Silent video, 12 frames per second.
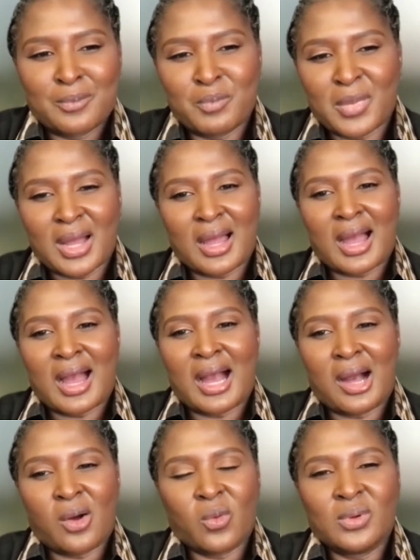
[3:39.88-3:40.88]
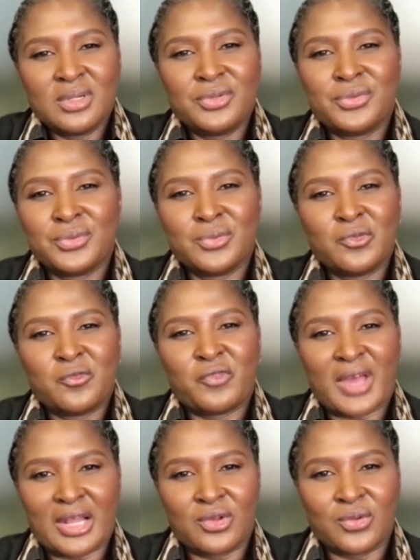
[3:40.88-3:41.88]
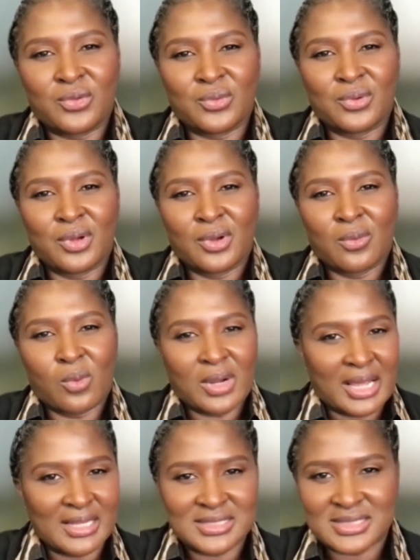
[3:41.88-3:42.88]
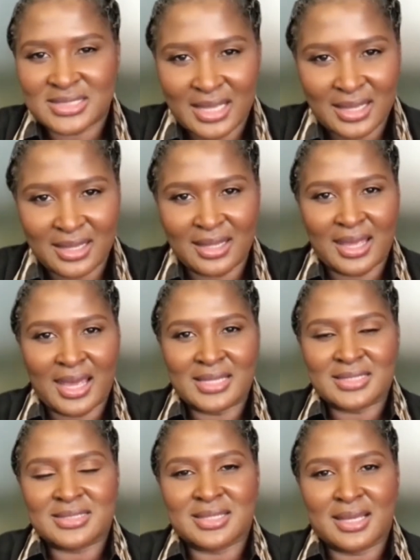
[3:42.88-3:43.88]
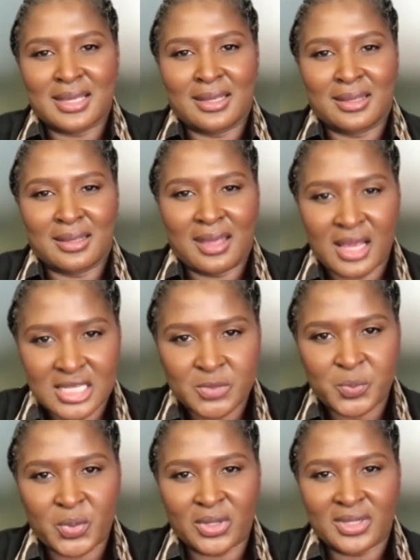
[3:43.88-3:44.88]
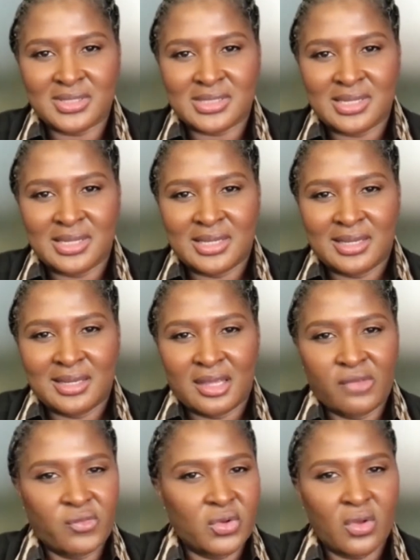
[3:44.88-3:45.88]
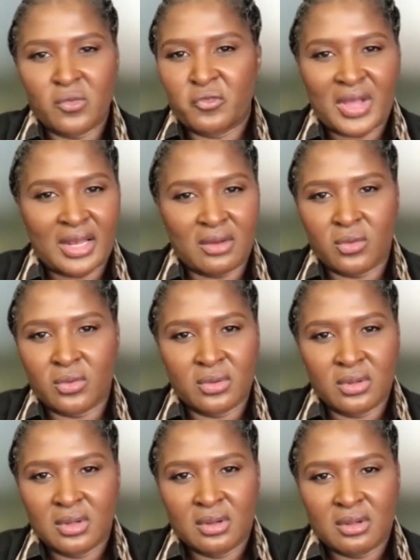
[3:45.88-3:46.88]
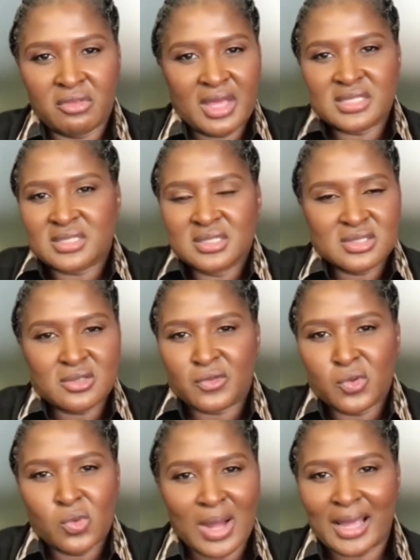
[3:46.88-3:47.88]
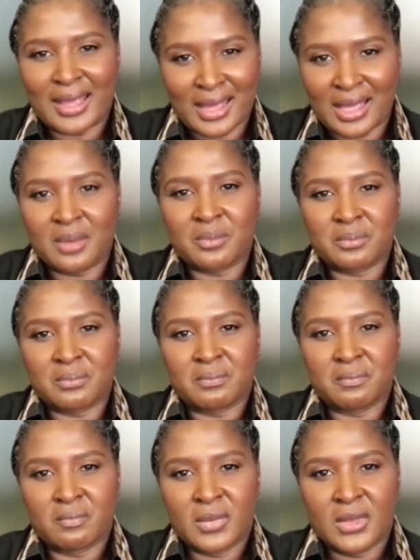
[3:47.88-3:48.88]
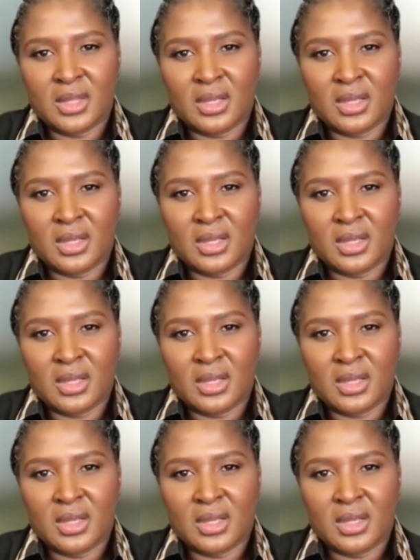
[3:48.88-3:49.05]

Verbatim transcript: um, how will you value what I say as a expert if you don't value the essence of who I am?